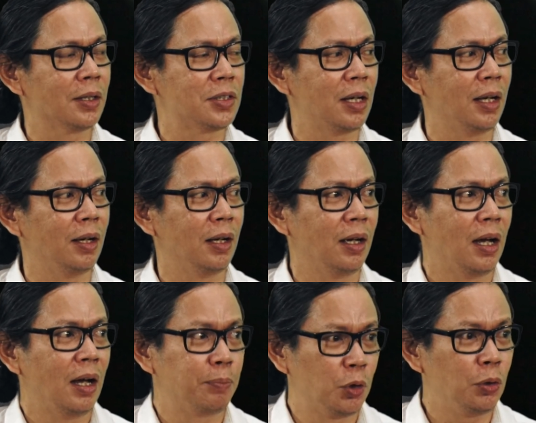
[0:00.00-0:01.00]
Kasi
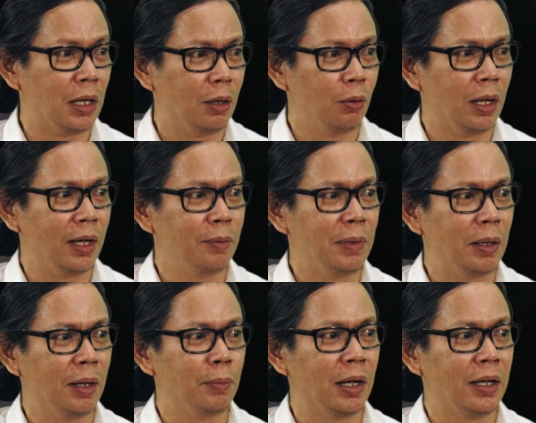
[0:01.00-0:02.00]
up to now, ay
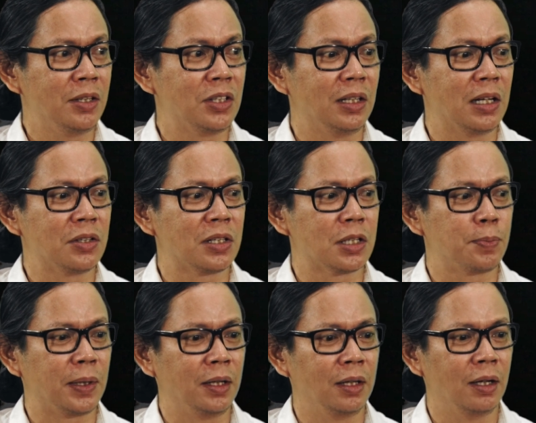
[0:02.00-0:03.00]
may mga incidences
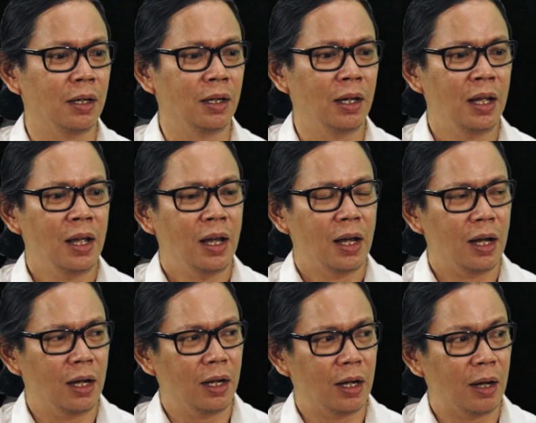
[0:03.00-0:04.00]
pa rin ng
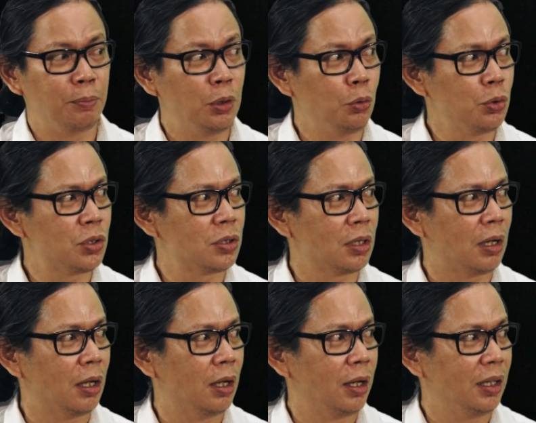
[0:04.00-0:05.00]
abuse,
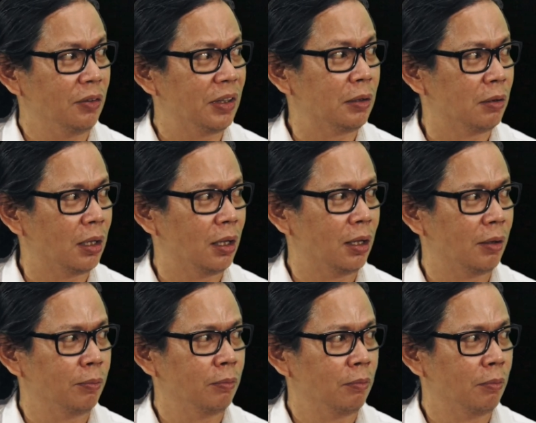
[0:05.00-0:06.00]
even
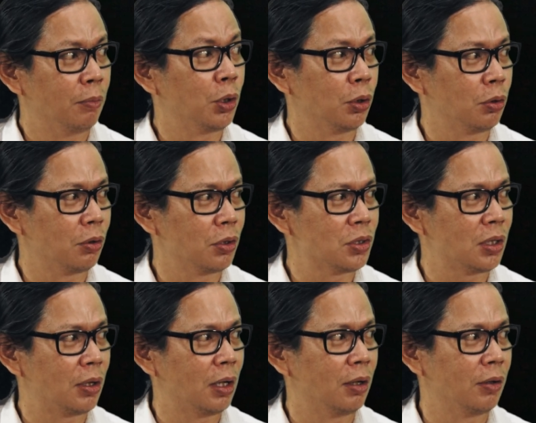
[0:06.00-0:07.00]
murders
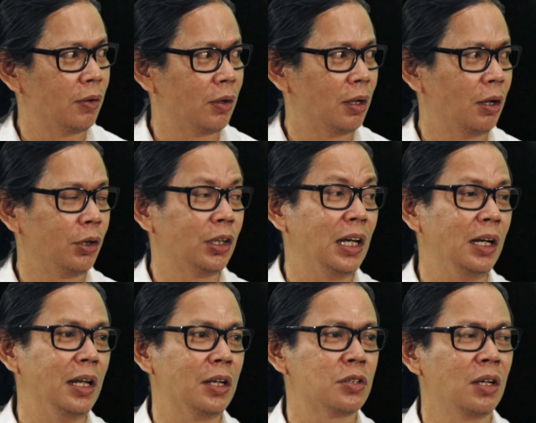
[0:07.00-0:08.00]
or
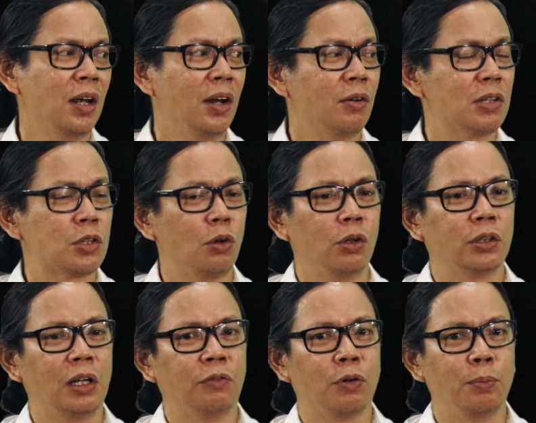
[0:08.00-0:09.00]
killings
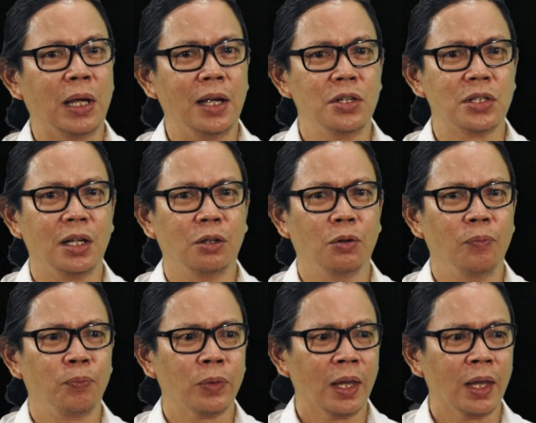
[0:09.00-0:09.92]
resulting from hazing. No?